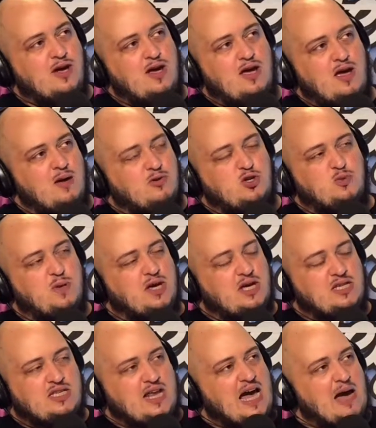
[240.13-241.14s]
to even,
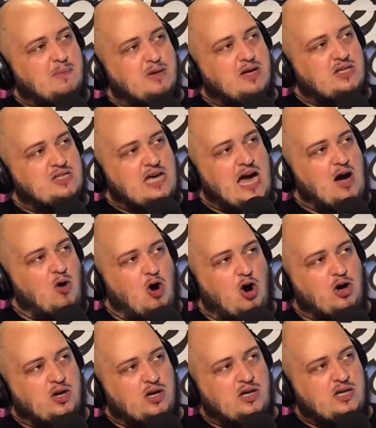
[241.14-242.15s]
just because of that, because of
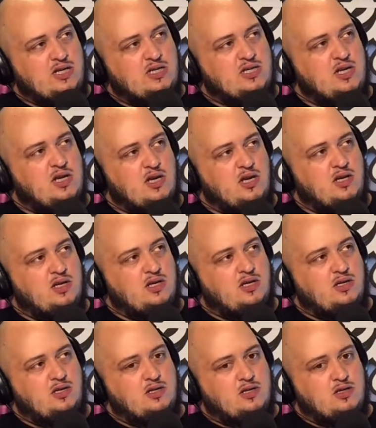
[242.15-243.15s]
how hard it is
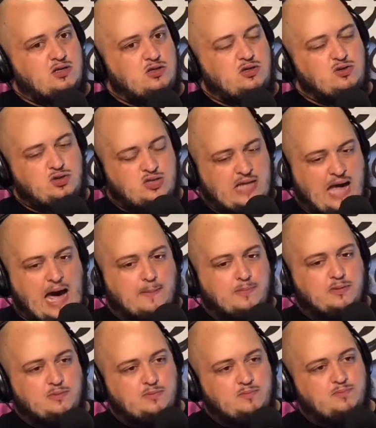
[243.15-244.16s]
to
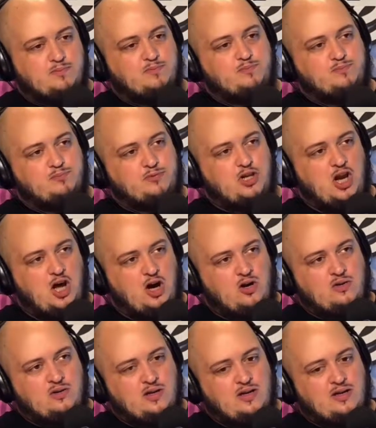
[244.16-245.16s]
stop, I